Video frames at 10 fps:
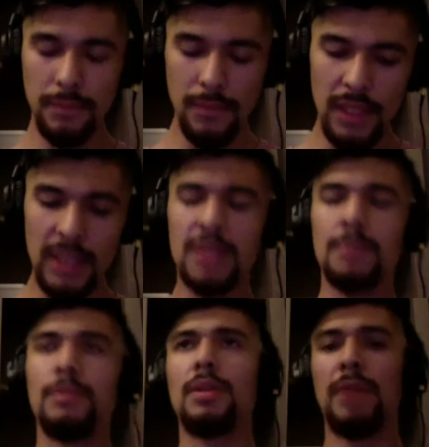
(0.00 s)
it's
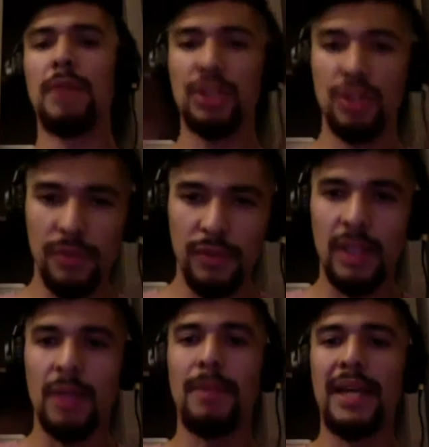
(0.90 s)
much of
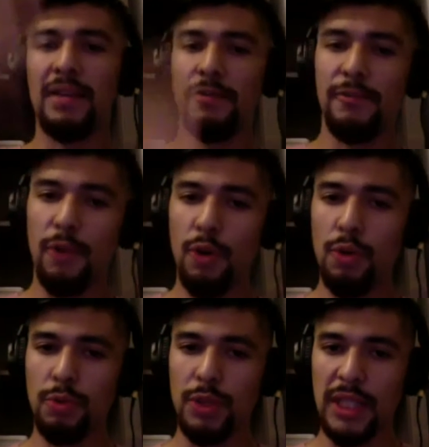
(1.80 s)
back and
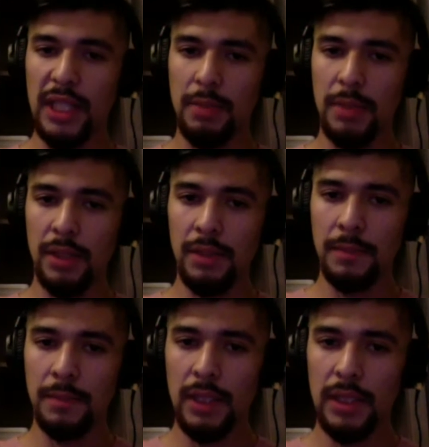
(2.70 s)
forward with the kettlebell.
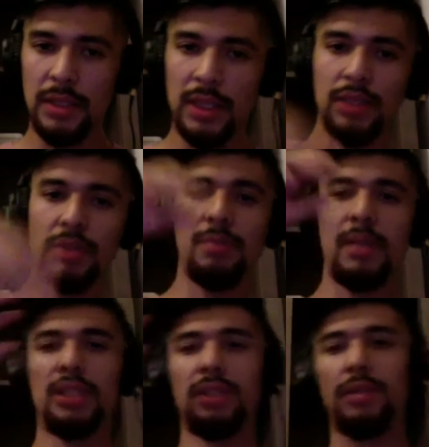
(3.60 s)
It's not so
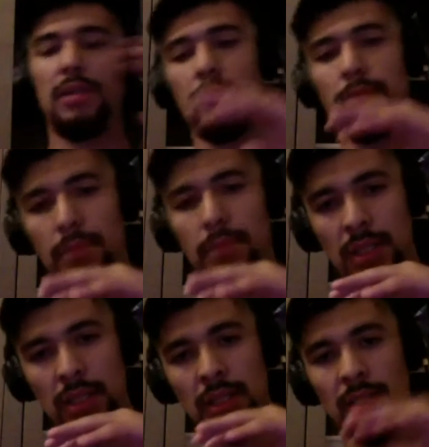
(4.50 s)
much
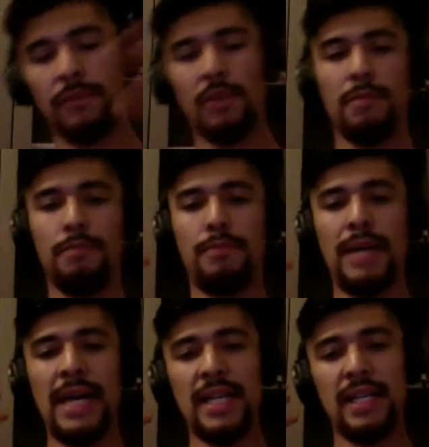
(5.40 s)
from
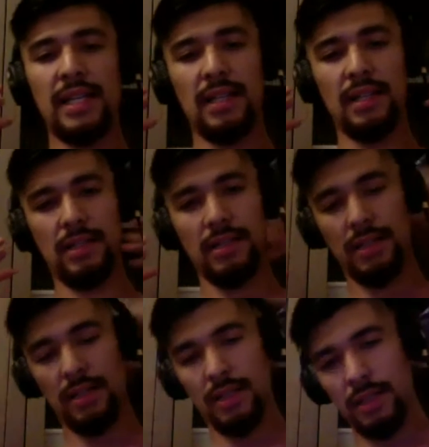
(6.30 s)
back
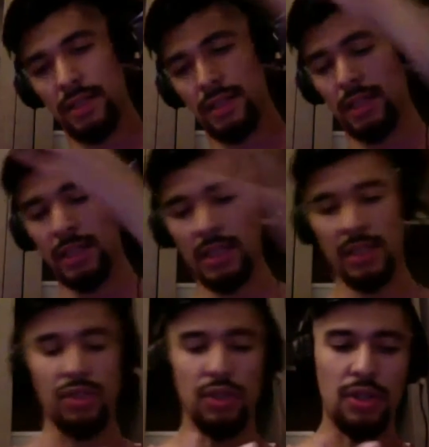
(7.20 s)
and
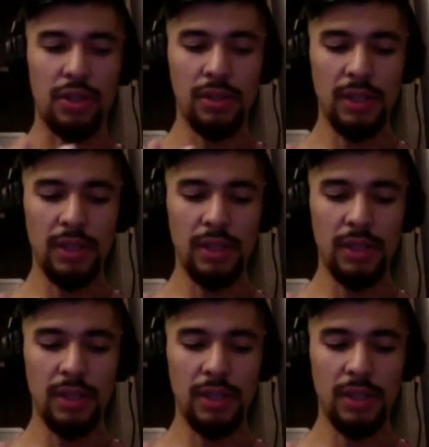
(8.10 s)
circle.